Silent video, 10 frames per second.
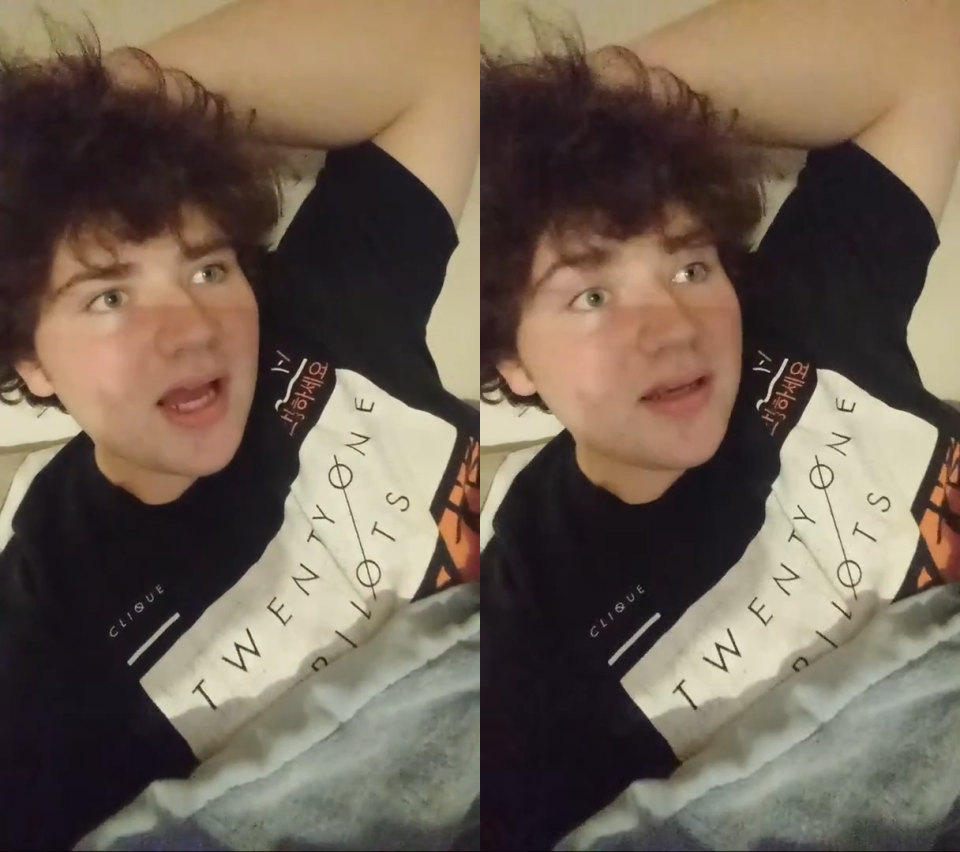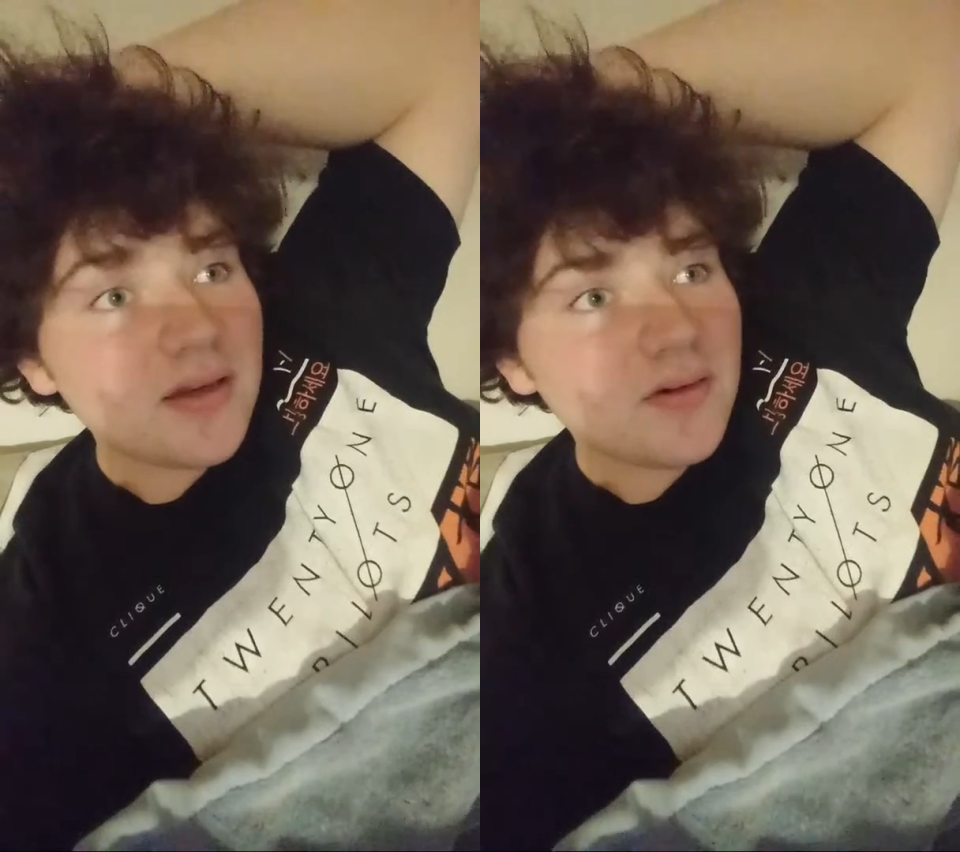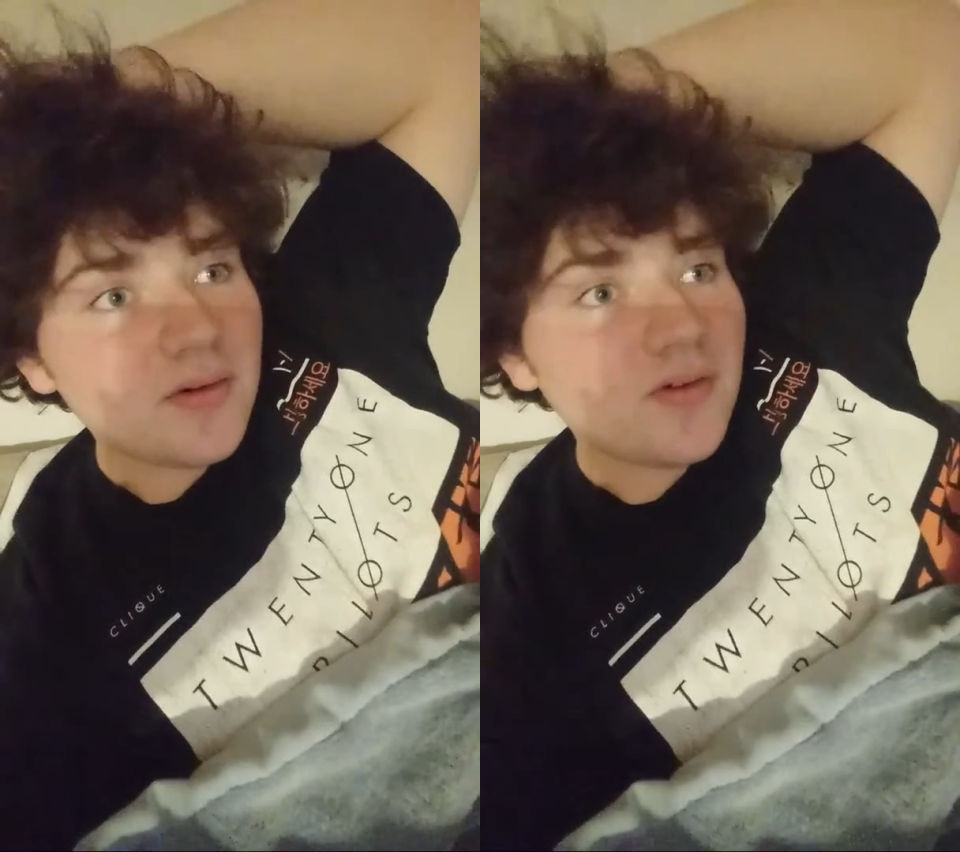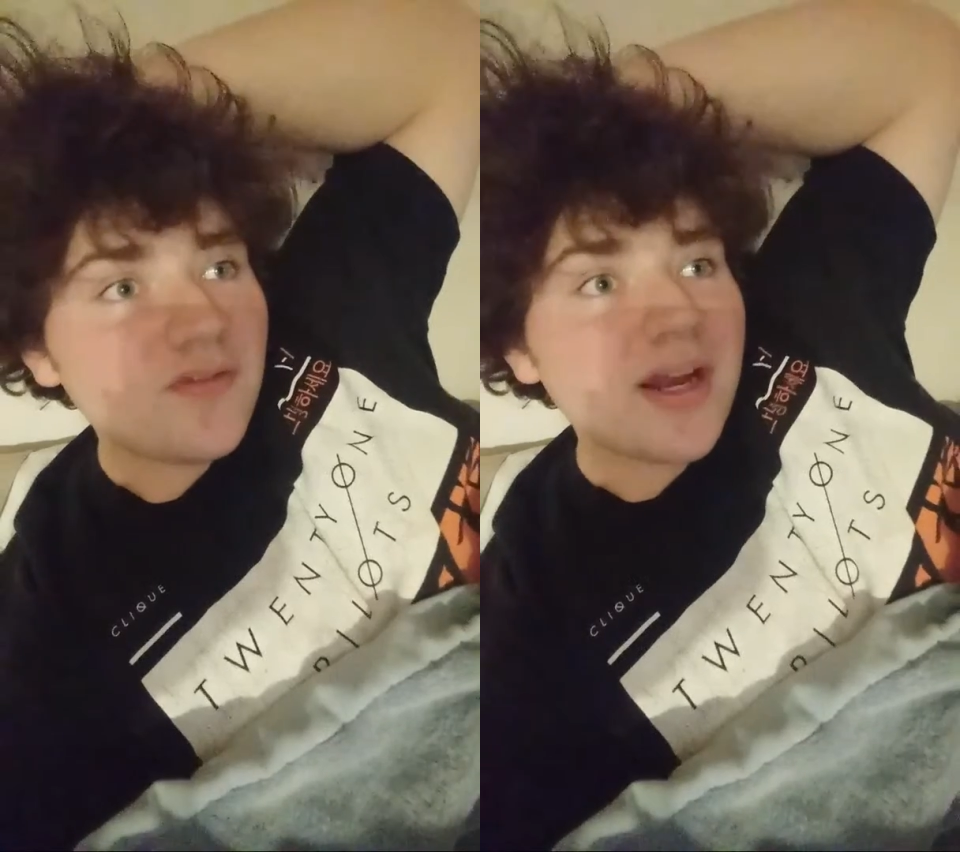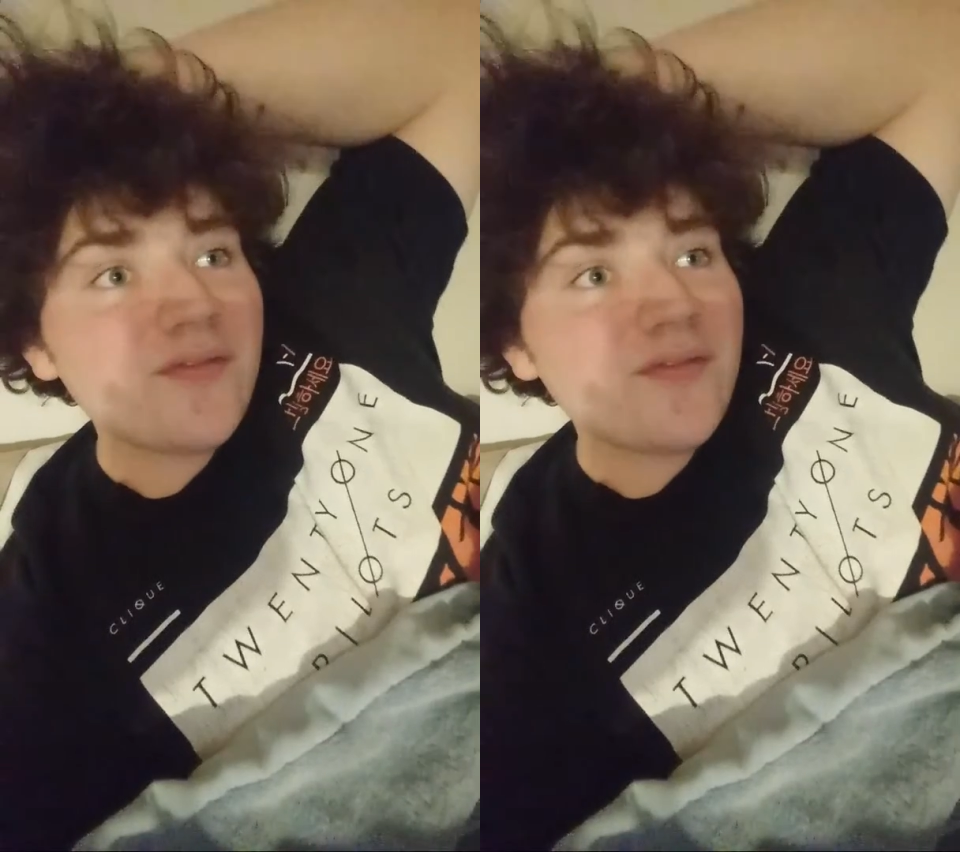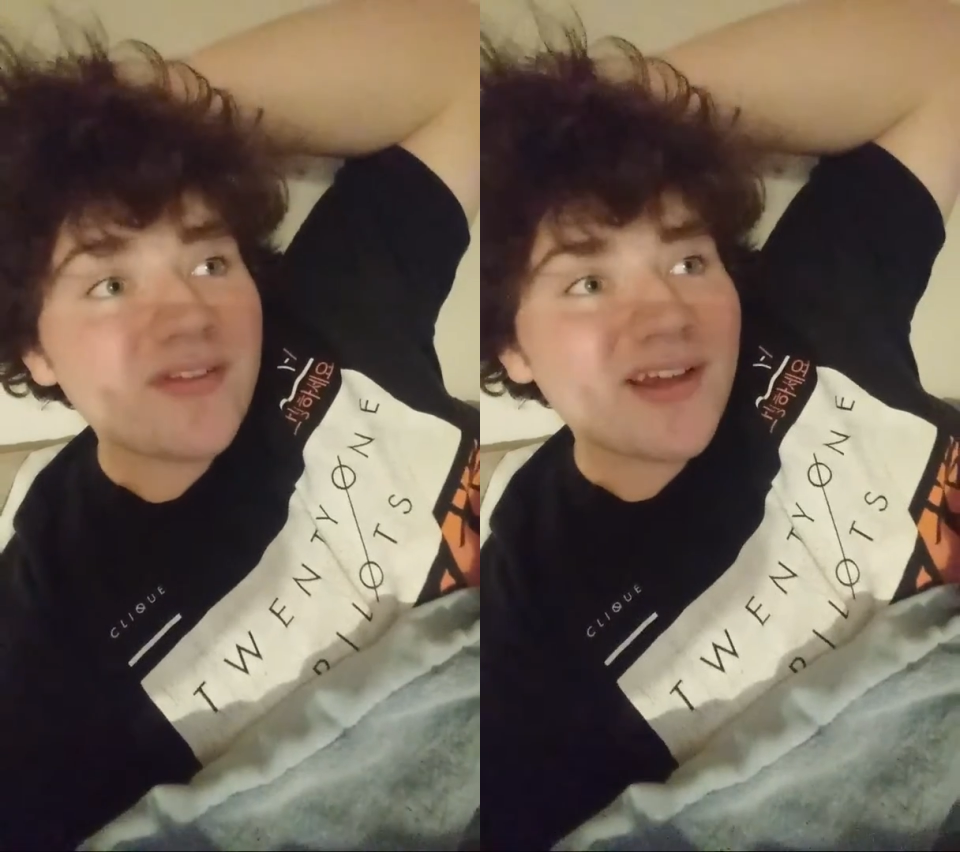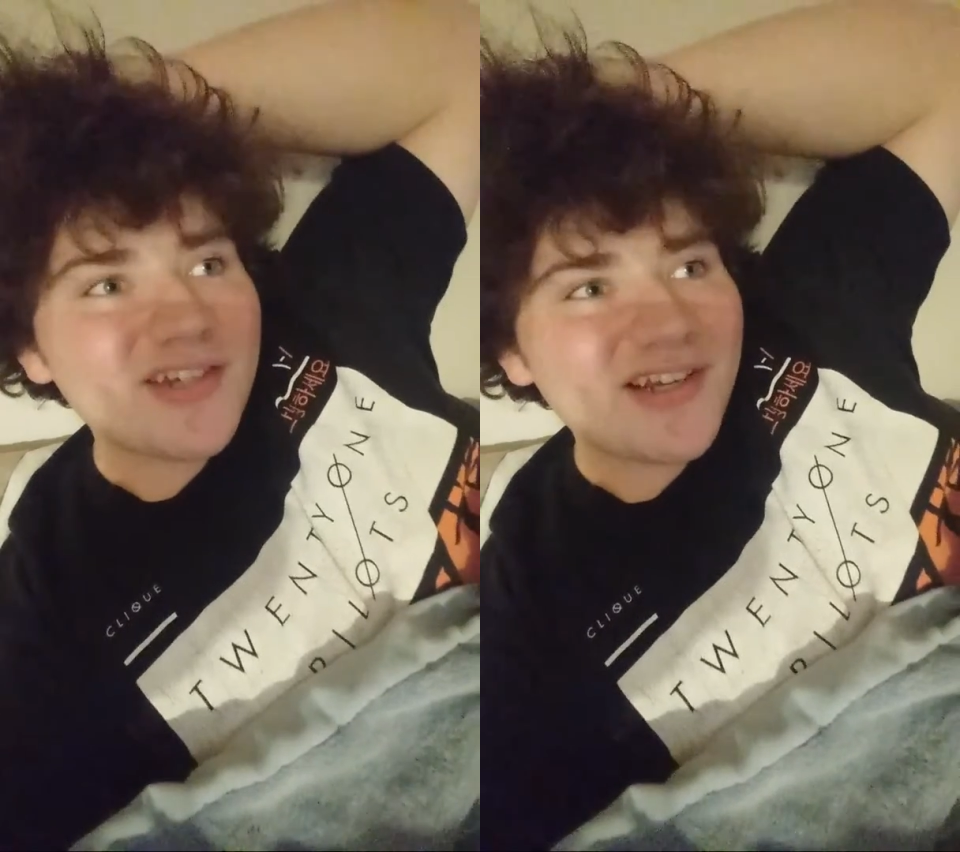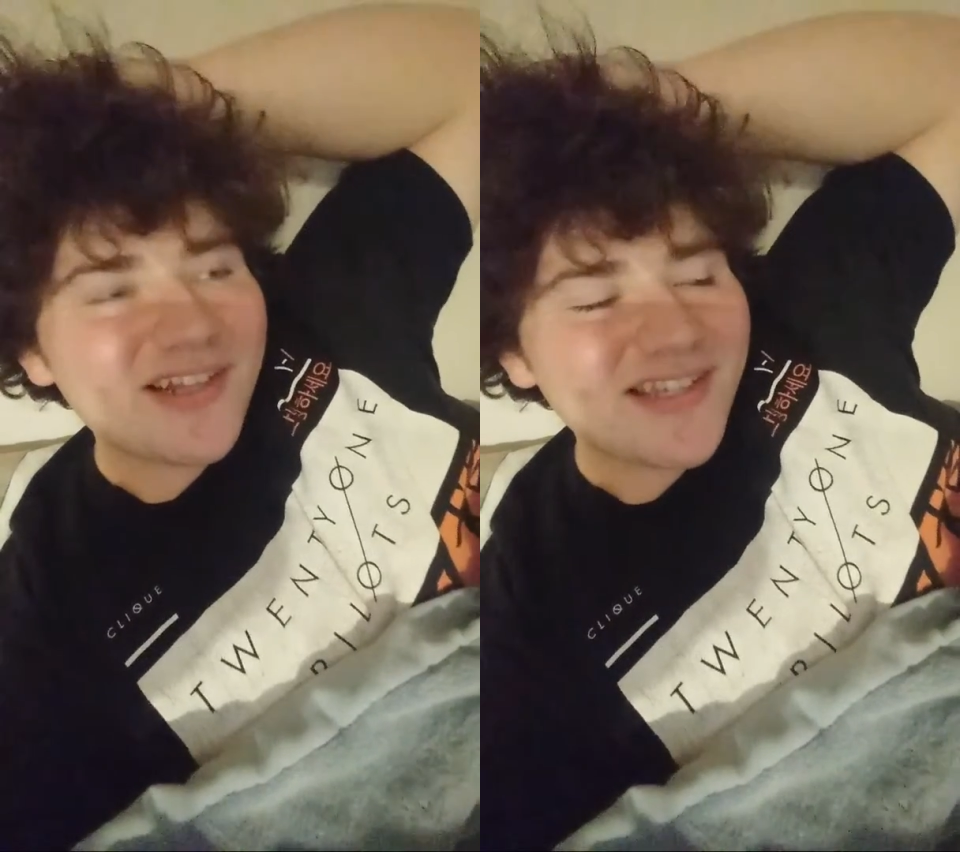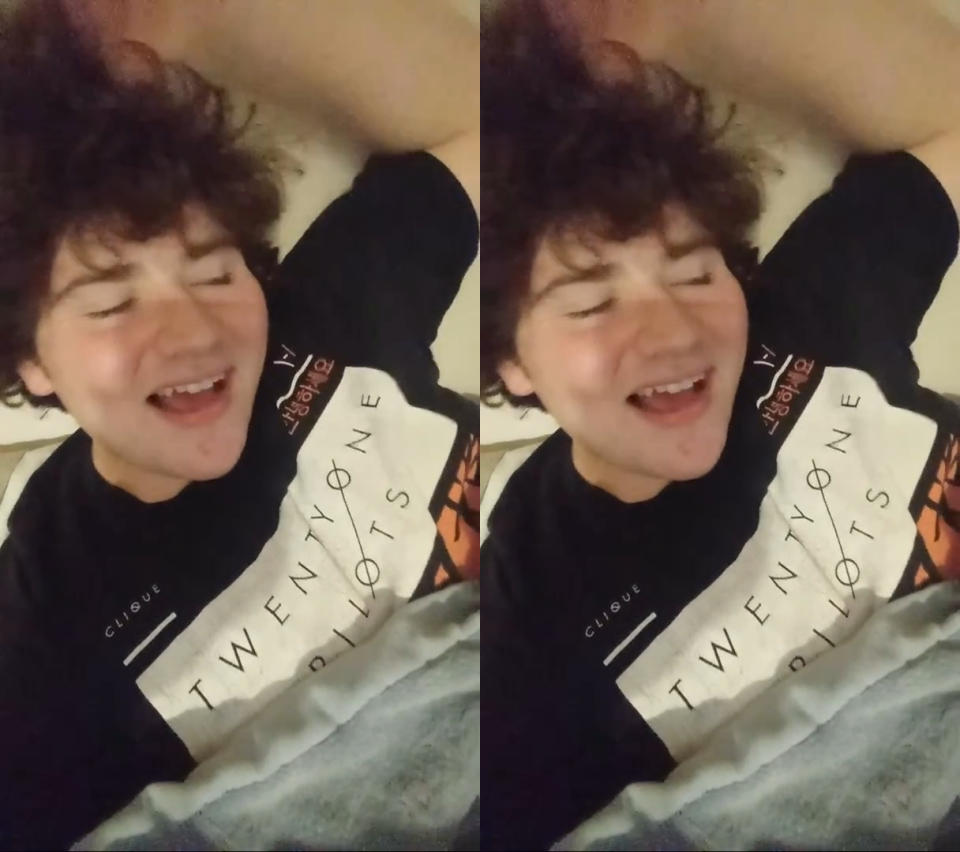don't know if I'd ever get that chance.